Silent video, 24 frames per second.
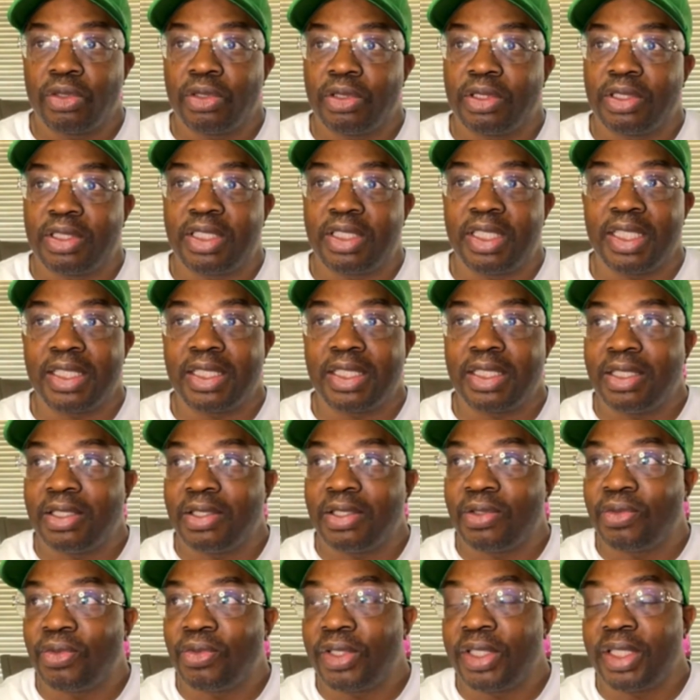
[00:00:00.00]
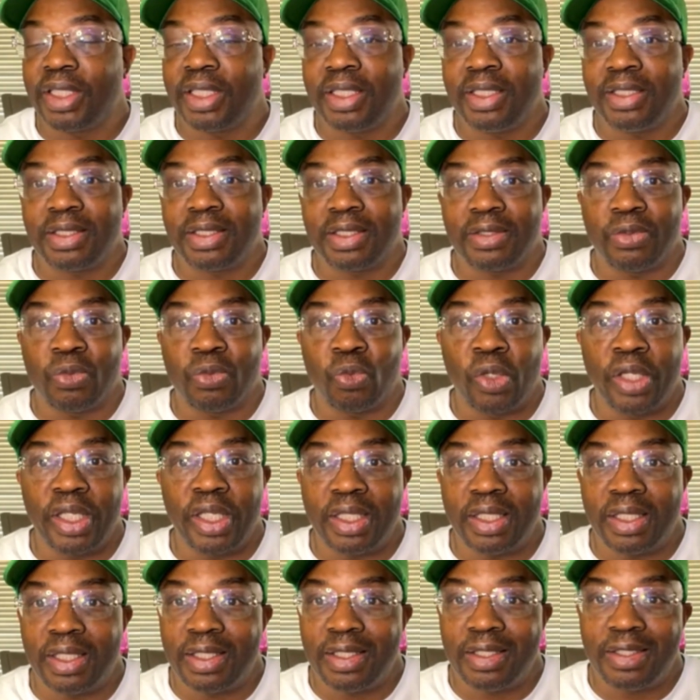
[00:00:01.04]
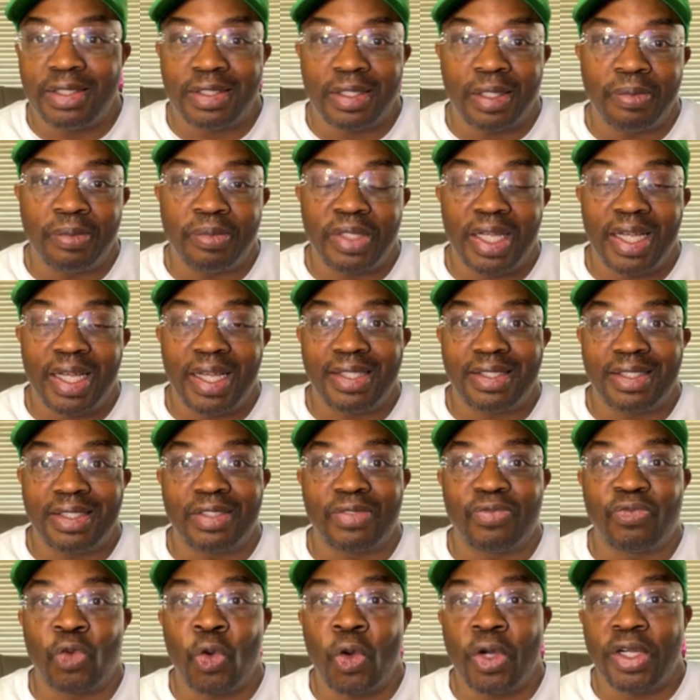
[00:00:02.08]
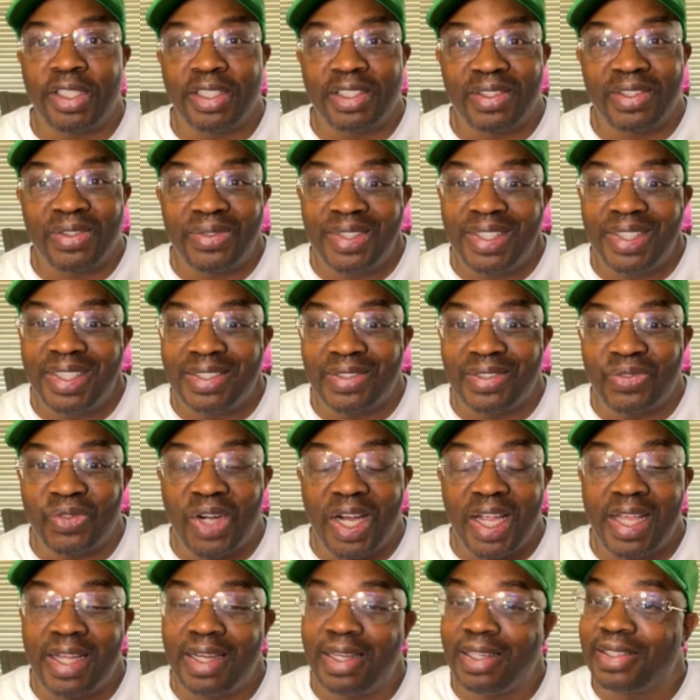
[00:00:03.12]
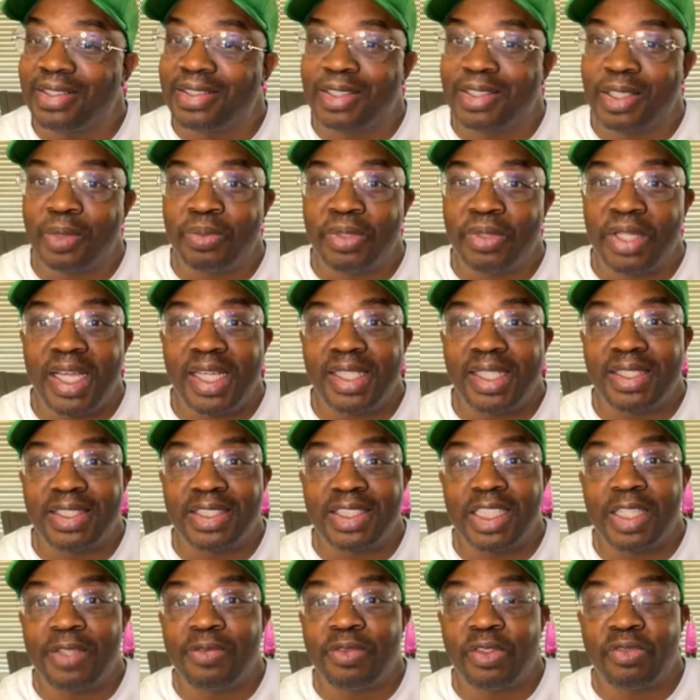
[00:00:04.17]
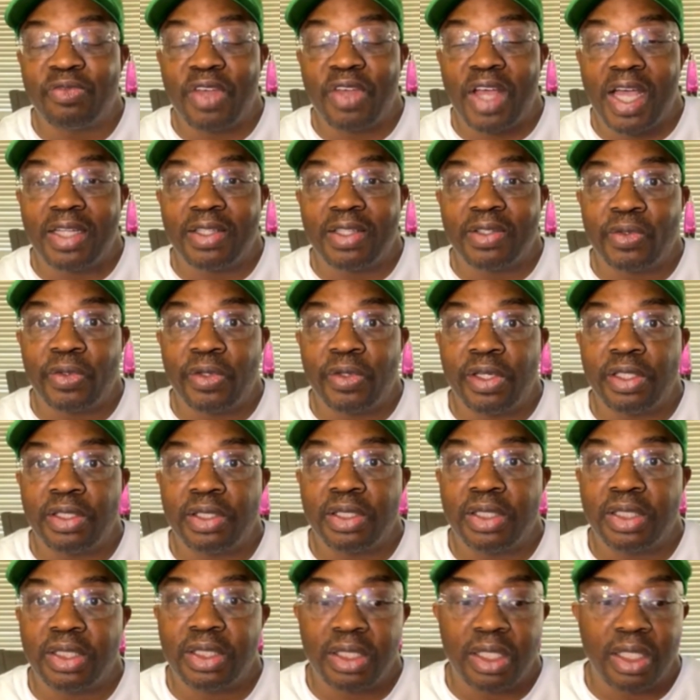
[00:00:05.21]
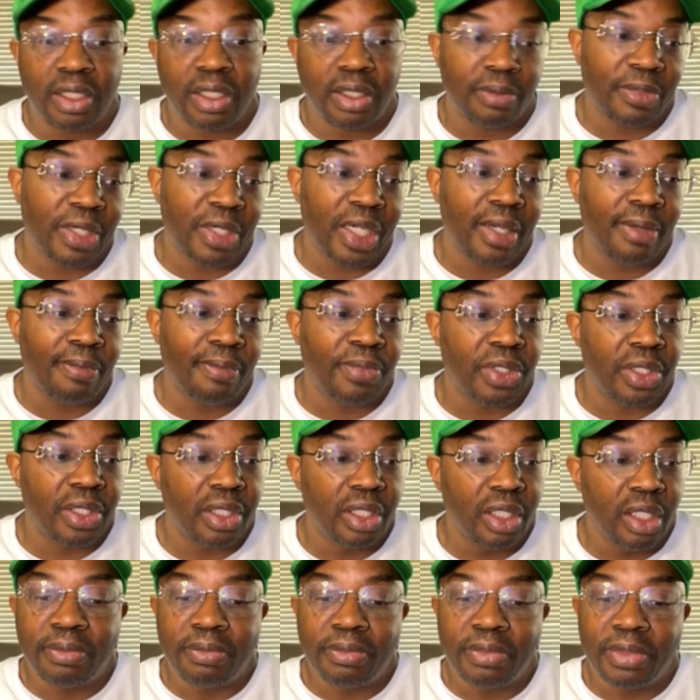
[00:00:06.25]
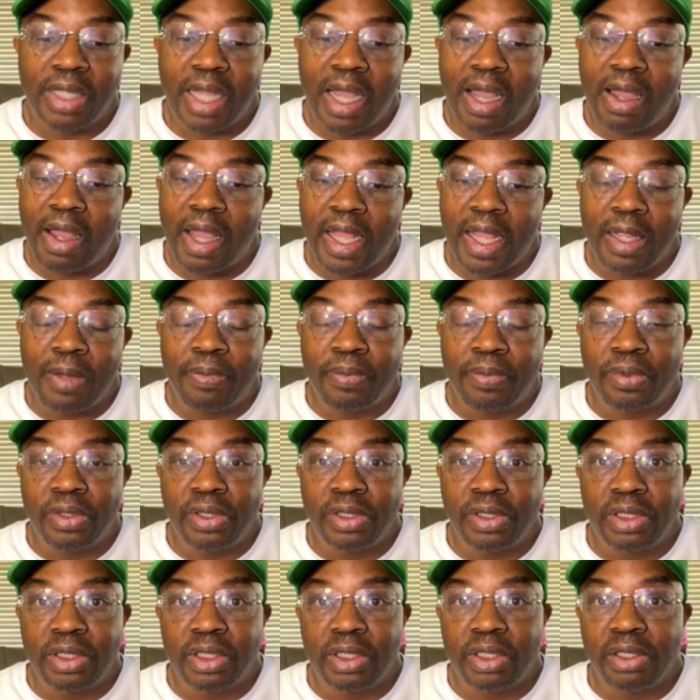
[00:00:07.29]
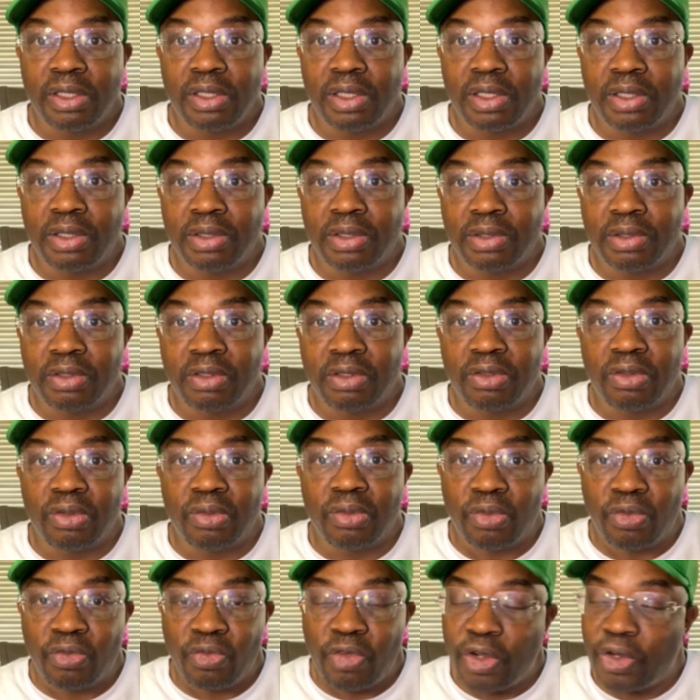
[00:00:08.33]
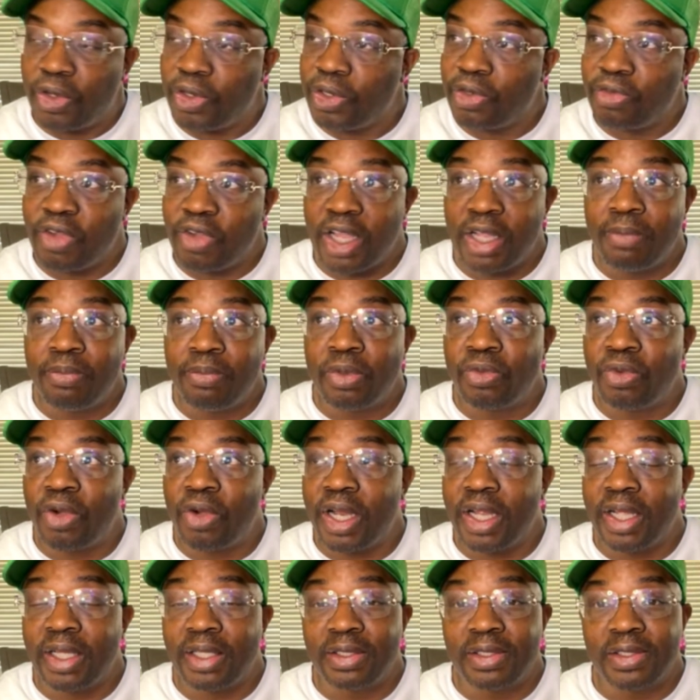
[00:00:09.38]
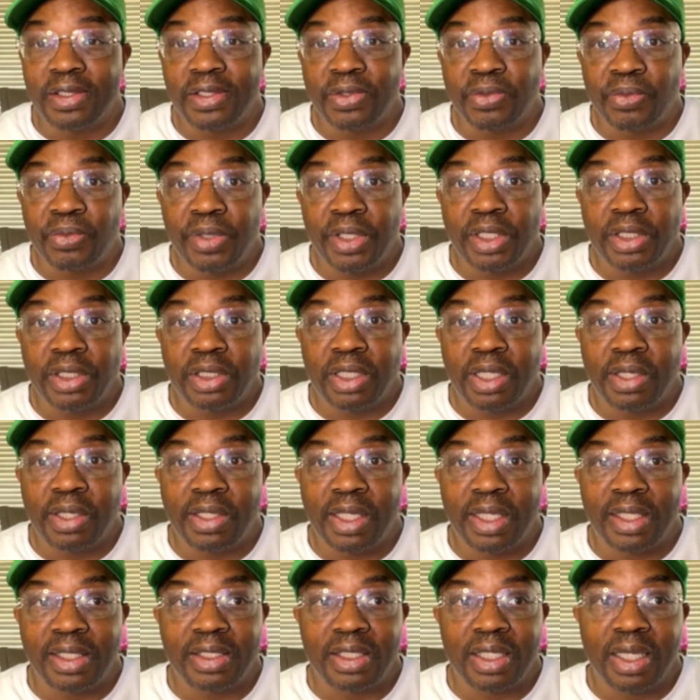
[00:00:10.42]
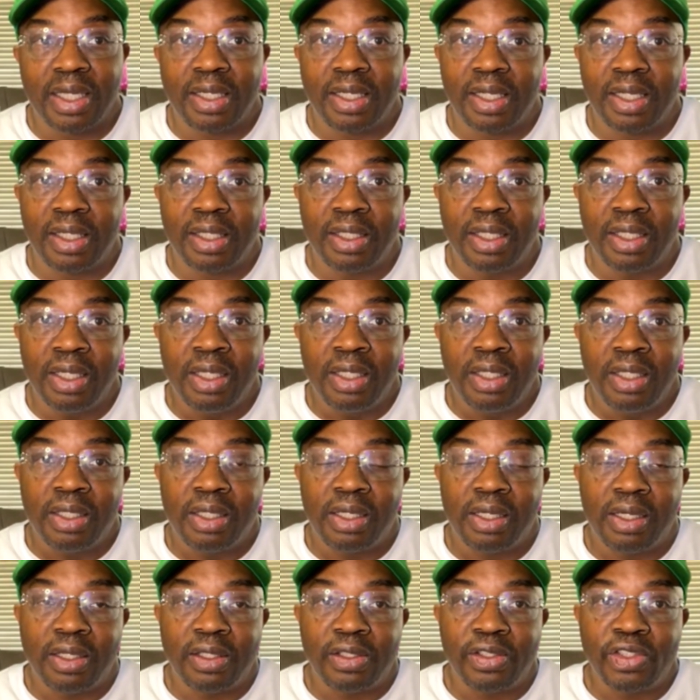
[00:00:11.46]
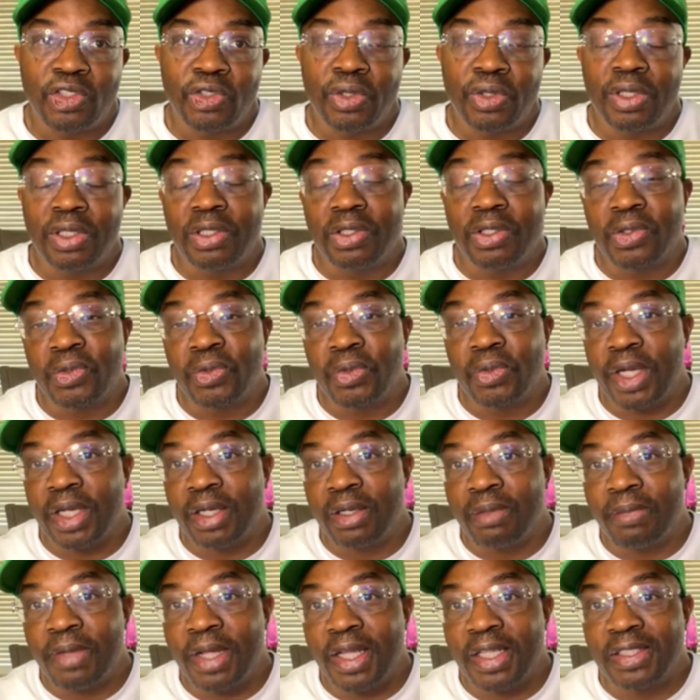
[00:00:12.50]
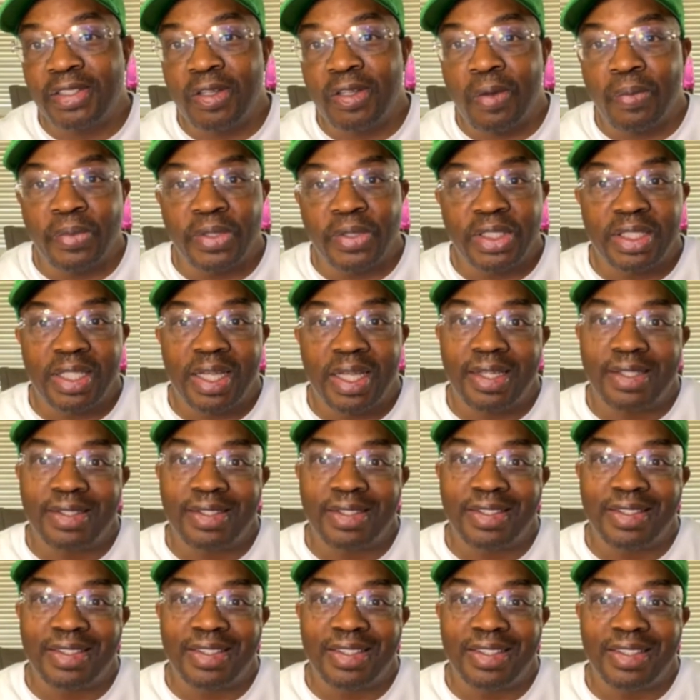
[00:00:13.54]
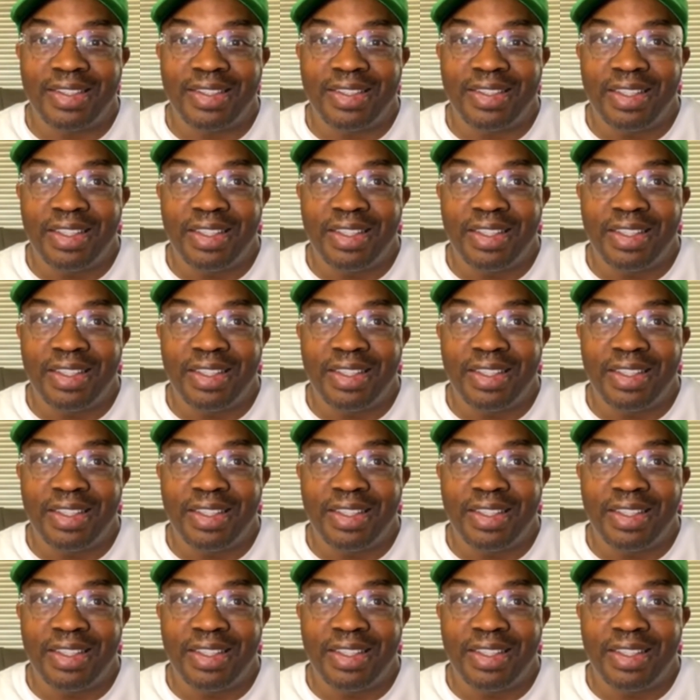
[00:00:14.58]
60 degrees and windy. Some days it's 40 degrees and raining. And some days it's 75 degrees and sunny, man. But now April is here, and you heard of April rains. It's a reason that they say that surely the Creator makes no mistakes as He